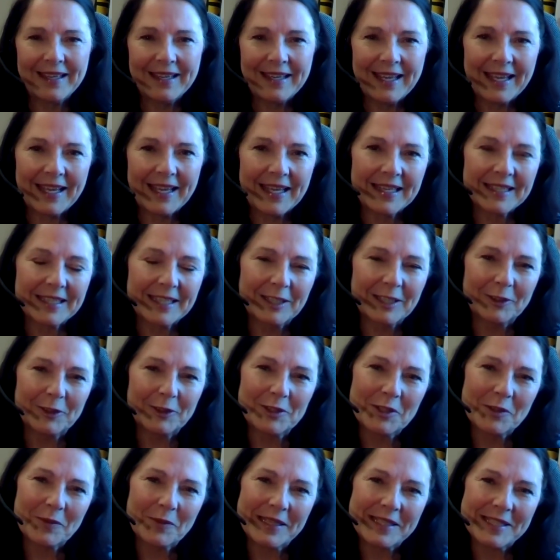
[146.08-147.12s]
And I learned
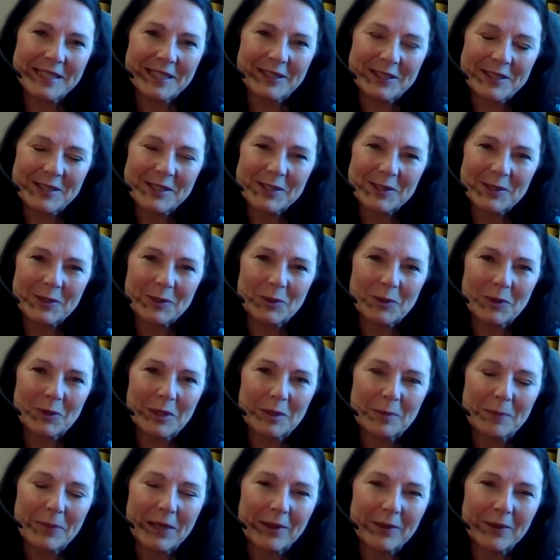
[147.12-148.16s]
a great deal in school
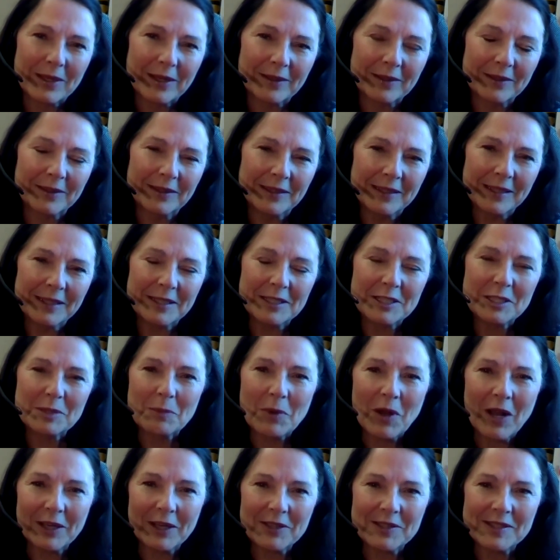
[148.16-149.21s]
about our
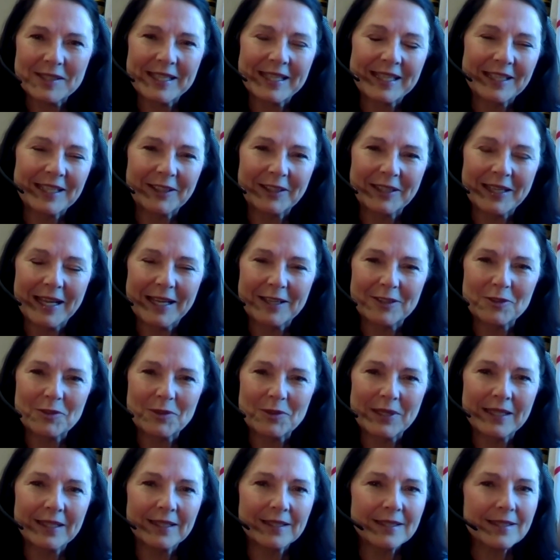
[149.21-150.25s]
democracy in our
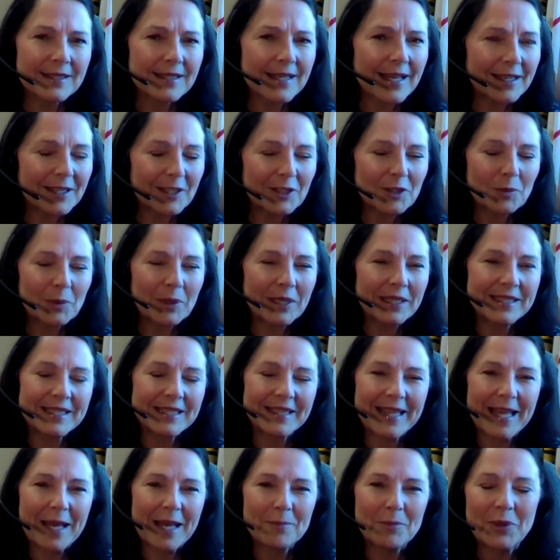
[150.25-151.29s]
country, and it just kind of twigged at
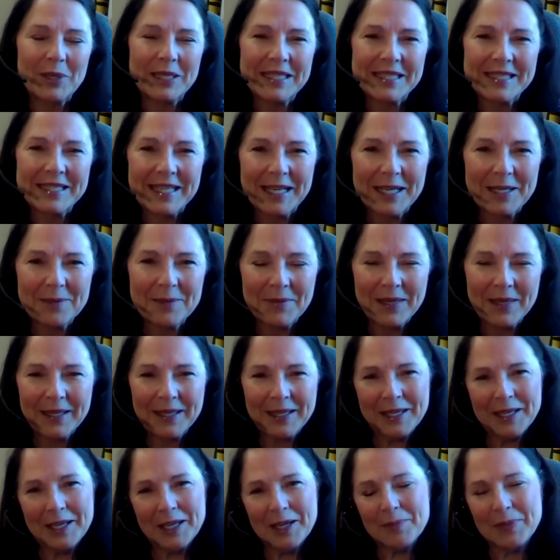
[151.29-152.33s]
that point in time.
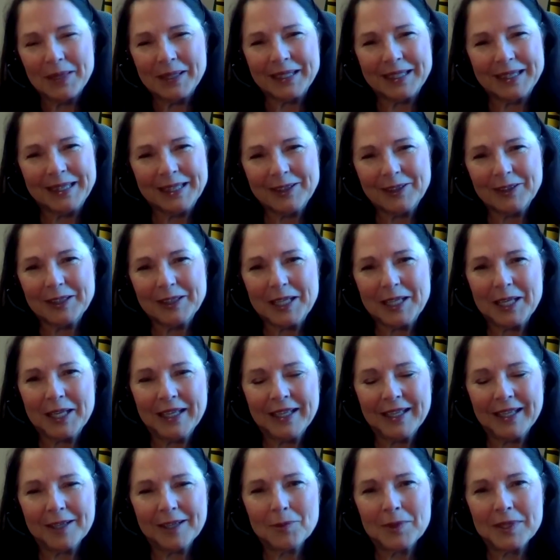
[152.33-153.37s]
But
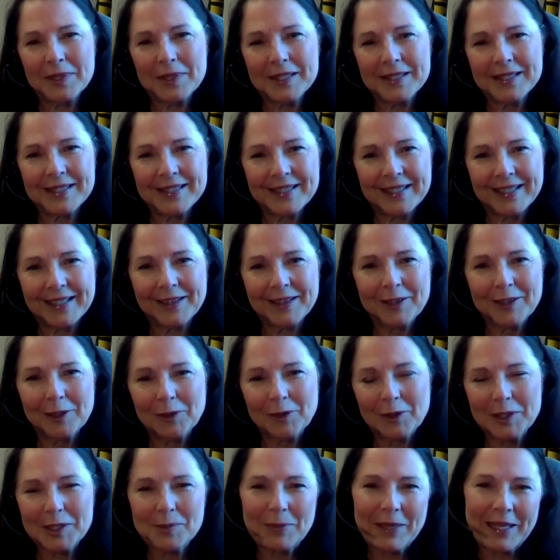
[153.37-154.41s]
clearly it was in the
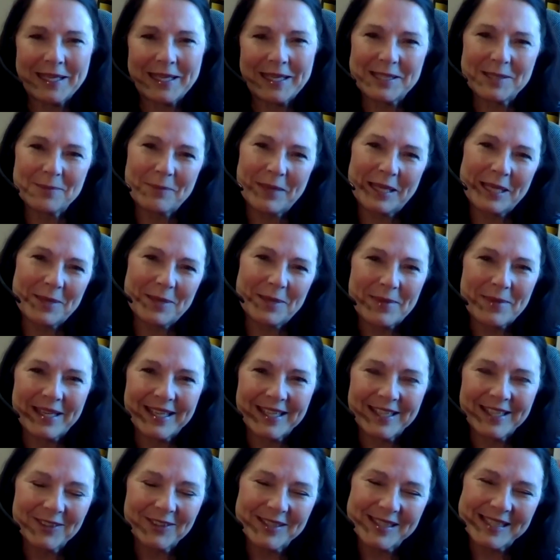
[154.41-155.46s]
Lord's plans many, many
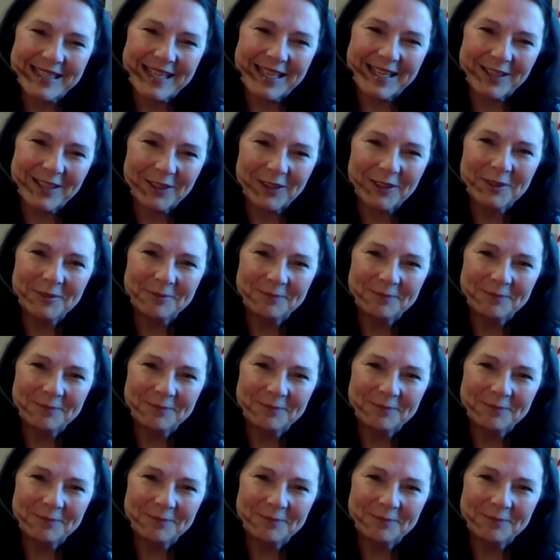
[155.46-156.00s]
years later.